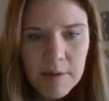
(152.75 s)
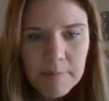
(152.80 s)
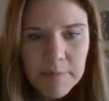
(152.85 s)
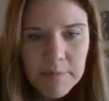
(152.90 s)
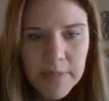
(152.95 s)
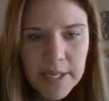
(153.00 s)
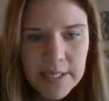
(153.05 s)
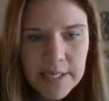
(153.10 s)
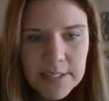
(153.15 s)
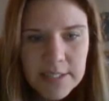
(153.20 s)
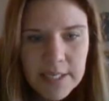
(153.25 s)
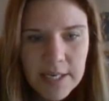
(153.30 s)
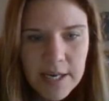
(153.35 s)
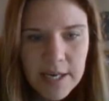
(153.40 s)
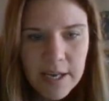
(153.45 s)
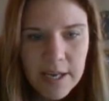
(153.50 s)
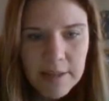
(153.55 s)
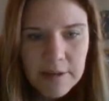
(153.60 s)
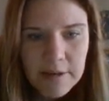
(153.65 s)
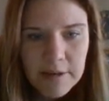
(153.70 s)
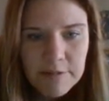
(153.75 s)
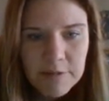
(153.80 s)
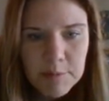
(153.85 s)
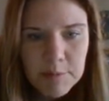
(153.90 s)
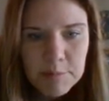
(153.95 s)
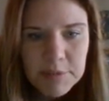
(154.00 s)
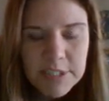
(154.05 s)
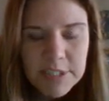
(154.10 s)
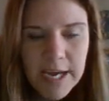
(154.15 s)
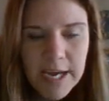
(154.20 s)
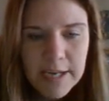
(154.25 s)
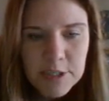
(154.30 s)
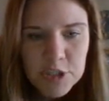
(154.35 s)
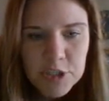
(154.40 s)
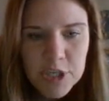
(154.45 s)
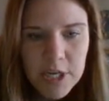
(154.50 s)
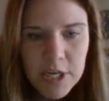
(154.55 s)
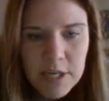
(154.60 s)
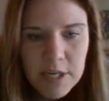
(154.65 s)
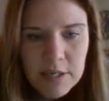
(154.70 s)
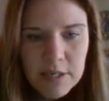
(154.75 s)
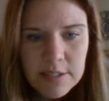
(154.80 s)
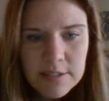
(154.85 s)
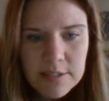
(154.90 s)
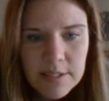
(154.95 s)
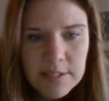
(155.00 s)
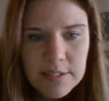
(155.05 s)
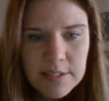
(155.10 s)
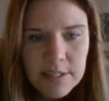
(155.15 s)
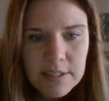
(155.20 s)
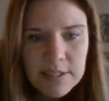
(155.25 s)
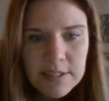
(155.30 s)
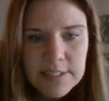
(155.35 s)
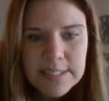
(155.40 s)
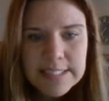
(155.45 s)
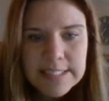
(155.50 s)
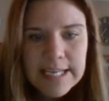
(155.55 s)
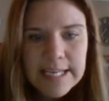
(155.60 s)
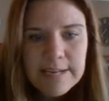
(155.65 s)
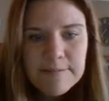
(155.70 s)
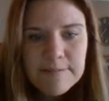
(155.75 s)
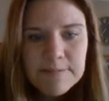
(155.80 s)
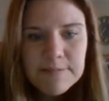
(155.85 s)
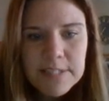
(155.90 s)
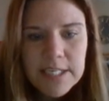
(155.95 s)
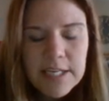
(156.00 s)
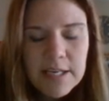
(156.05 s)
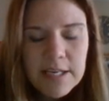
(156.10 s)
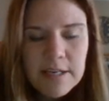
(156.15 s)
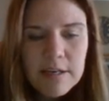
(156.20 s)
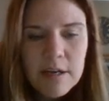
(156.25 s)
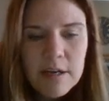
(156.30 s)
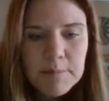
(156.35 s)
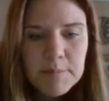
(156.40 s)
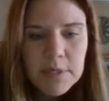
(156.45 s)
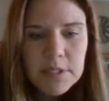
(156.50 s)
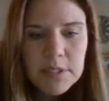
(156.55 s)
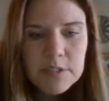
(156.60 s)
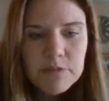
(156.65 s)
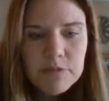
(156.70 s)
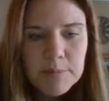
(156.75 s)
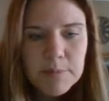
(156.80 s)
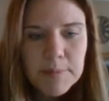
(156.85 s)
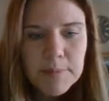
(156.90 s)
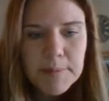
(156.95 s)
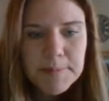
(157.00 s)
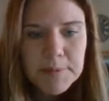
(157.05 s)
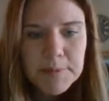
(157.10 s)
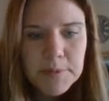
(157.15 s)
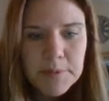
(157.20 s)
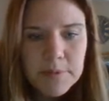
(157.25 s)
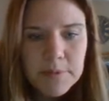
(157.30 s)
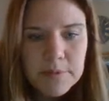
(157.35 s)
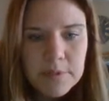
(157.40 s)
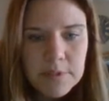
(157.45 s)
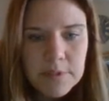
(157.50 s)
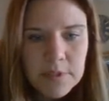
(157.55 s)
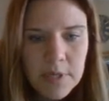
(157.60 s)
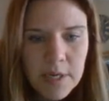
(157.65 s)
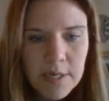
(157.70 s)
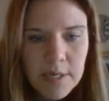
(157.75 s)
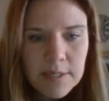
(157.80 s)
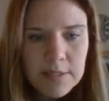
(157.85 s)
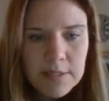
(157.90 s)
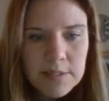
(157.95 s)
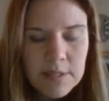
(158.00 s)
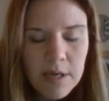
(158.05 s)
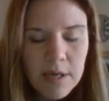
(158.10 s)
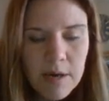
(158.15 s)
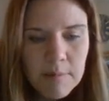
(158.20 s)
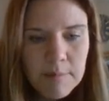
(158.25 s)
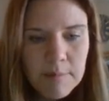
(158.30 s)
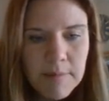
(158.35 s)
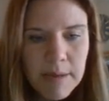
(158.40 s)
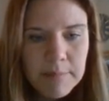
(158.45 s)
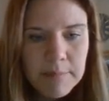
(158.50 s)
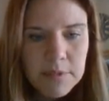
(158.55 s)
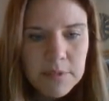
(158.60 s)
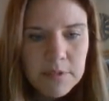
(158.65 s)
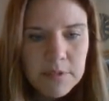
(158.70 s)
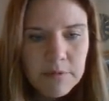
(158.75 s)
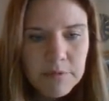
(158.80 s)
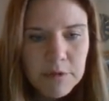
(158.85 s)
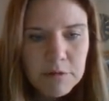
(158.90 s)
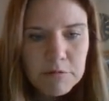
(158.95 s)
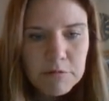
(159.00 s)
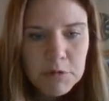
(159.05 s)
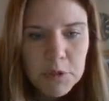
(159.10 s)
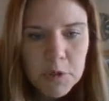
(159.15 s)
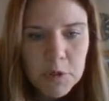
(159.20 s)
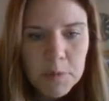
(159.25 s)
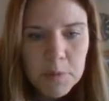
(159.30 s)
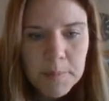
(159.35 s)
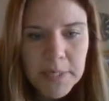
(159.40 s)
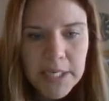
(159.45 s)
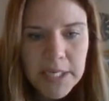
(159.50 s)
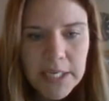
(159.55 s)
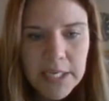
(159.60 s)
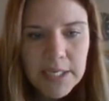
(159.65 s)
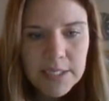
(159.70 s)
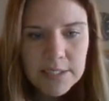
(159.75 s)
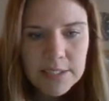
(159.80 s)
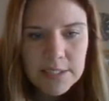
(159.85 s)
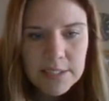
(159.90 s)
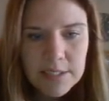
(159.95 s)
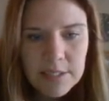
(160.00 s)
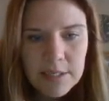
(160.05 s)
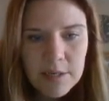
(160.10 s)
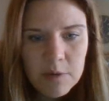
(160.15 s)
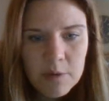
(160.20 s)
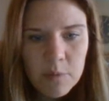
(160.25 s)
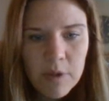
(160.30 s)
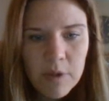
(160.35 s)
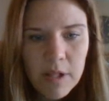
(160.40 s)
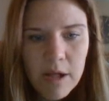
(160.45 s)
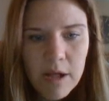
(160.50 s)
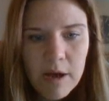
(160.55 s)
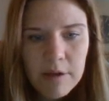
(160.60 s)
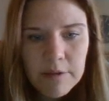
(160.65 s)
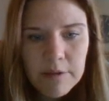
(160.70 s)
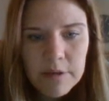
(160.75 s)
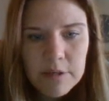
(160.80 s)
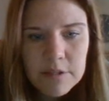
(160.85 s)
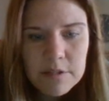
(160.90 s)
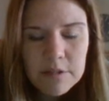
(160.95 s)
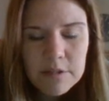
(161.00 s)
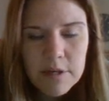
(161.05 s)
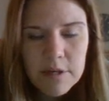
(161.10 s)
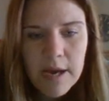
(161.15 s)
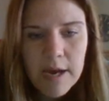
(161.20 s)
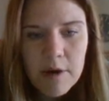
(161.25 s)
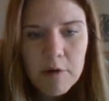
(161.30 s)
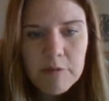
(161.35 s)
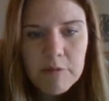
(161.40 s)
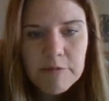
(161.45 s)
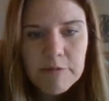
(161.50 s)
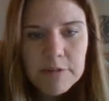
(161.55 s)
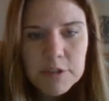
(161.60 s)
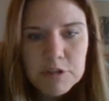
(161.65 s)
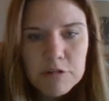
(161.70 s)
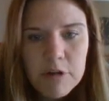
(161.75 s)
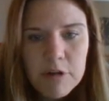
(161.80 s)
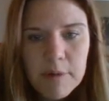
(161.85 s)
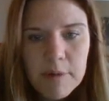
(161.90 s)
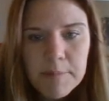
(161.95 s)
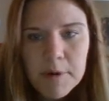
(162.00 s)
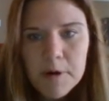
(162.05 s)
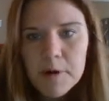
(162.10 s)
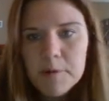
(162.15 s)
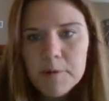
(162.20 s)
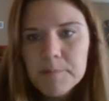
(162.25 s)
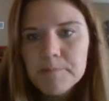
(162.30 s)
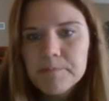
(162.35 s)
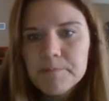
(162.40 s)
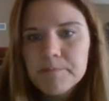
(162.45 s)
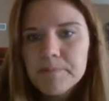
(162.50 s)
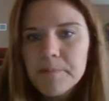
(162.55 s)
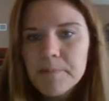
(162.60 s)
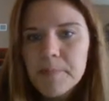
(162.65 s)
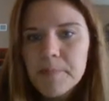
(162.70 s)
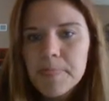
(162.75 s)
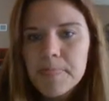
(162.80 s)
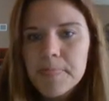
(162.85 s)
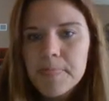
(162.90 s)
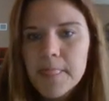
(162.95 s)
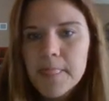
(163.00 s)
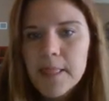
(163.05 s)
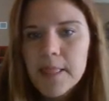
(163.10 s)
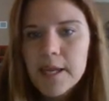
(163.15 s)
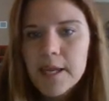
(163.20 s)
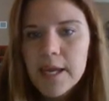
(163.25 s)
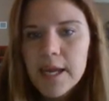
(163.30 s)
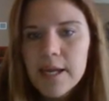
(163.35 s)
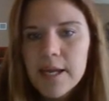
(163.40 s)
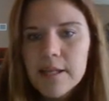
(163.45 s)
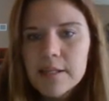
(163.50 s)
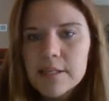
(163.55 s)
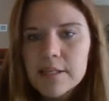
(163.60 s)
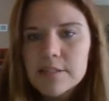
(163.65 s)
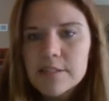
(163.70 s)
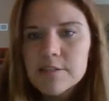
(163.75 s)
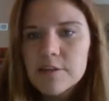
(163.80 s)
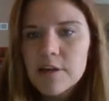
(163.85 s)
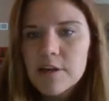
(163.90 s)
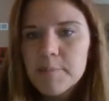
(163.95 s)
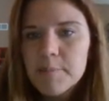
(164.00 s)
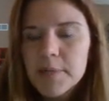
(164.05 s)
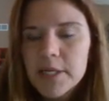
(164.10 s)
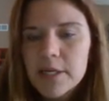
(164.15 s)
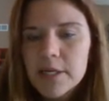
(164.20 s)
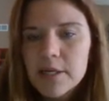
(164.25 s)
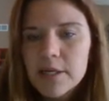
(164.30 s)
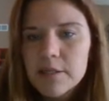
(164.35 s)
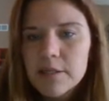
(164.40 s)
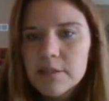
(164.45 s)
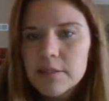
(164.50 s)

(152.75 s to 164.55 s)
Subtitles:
They stay together for protection. It says there is safety in numbers for baboons. Some members of the group eat while others look out for trouble. Okay, let's look up here.